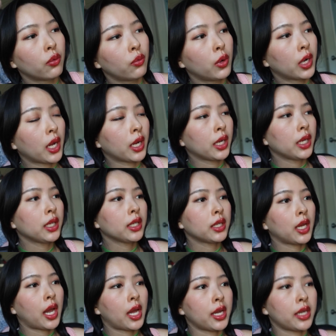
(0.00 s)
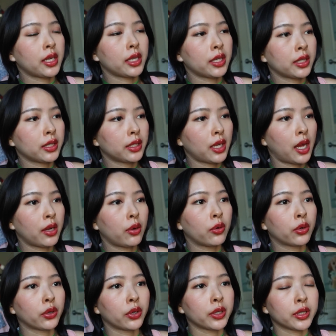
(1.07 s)
What I need to get is, I
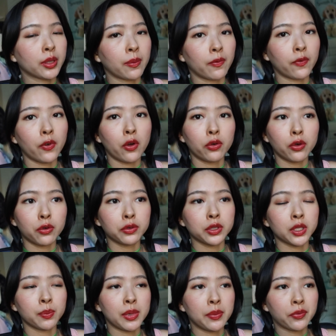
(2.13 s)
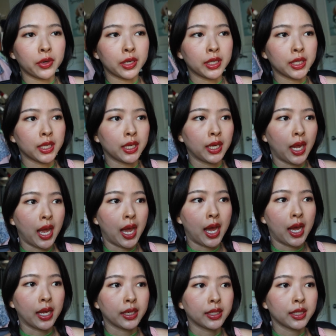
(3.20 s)
ordered some photos to be printed
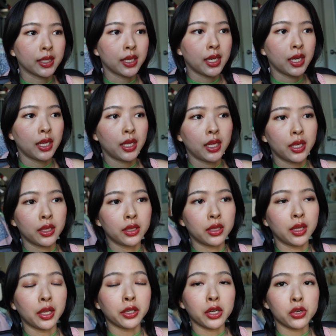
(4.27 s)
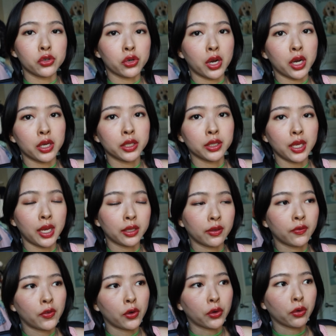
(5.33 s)
at London Drugs at the
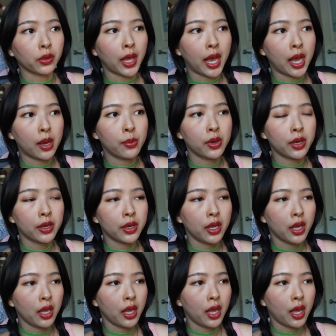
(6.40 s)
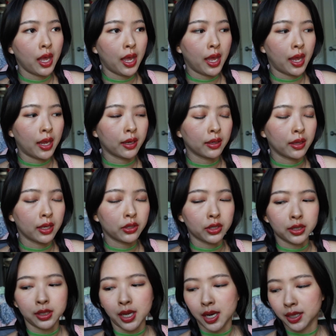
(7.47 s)
photo lab, and they
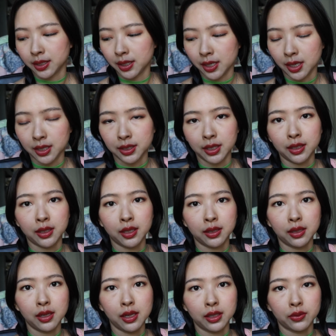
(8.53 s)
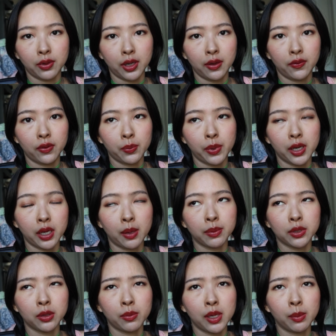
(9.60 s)
just texted and said that it's ready for pickup,
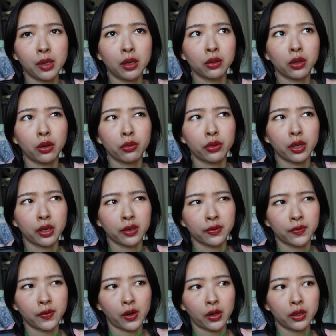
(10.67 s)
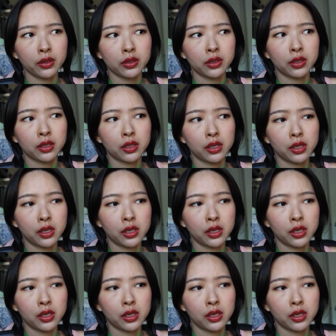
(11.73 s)
so maybe I'll go there first.